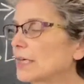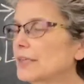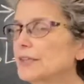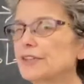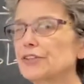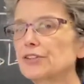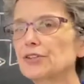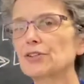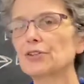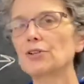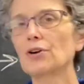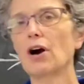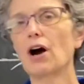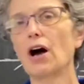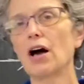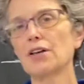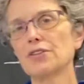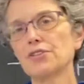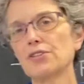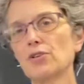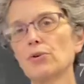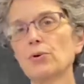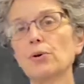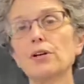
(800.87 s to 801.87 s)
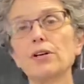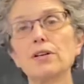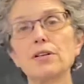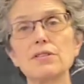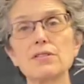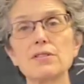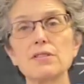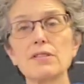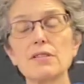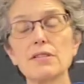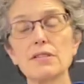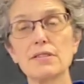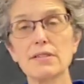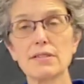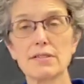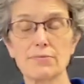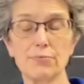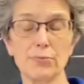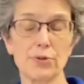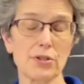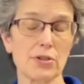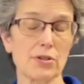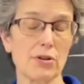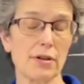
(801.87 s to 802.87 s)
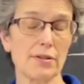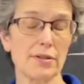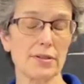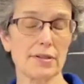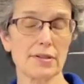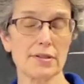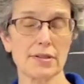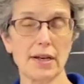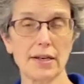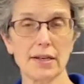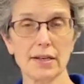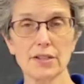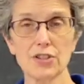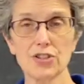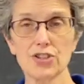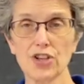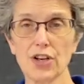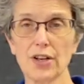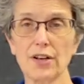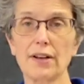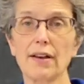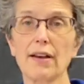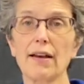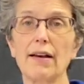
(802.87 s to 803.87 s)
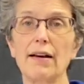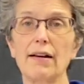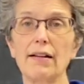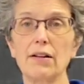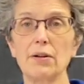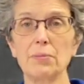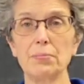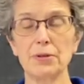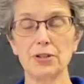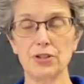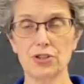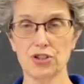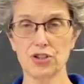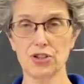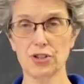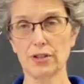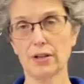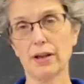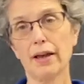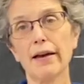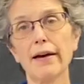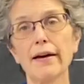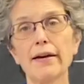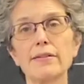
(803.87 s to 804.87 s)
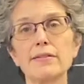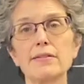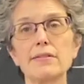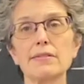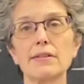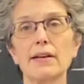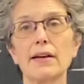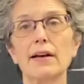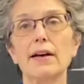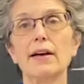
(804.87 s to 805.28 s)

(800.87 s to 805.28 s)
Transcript: There also is this what's called the psychogenic alopecia in cats.